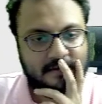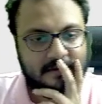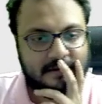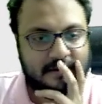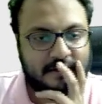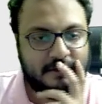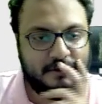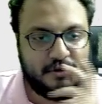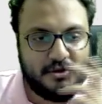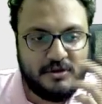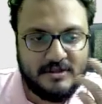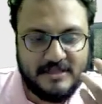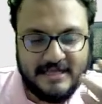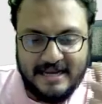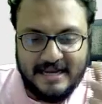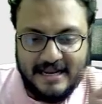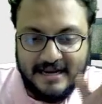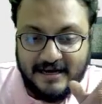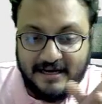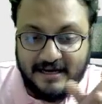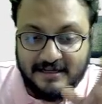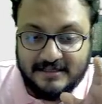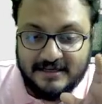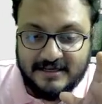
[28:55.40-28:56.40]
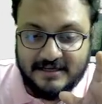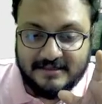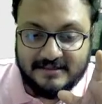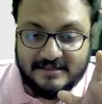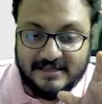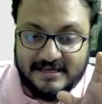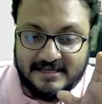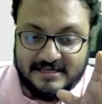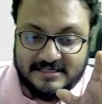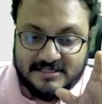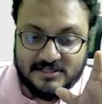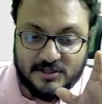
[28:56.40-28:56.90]
you know there are other
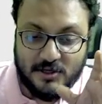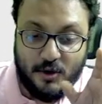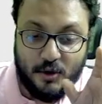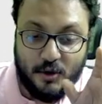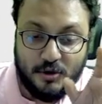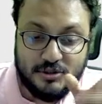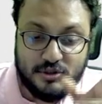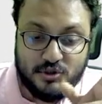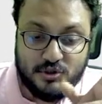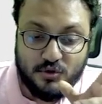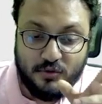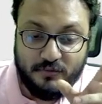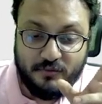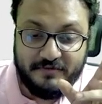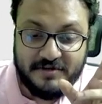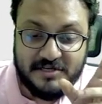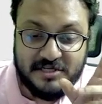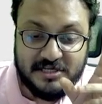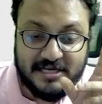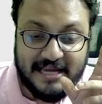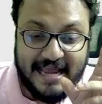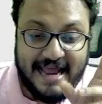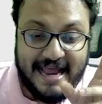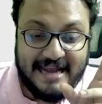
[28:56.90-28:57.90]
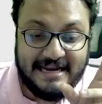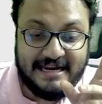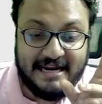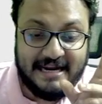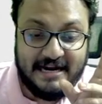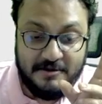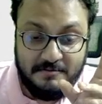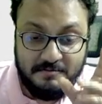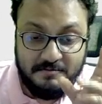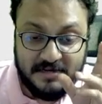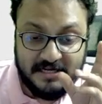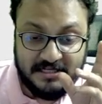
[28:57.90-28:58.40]
things also which can get
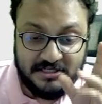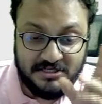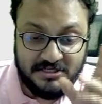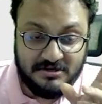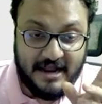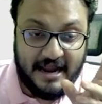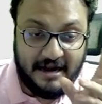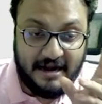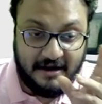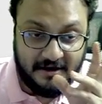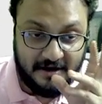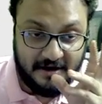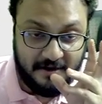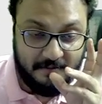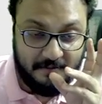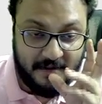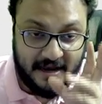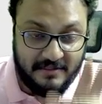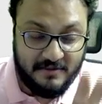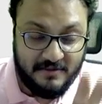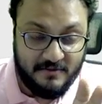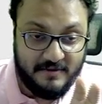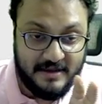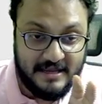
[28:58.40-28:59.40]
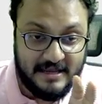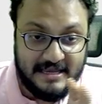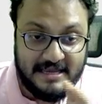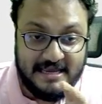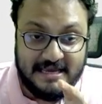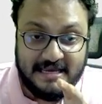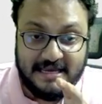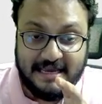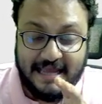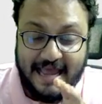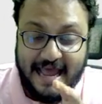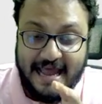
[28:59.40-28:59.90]
him distracted by the way he
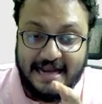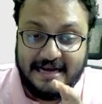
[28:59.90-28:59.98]
can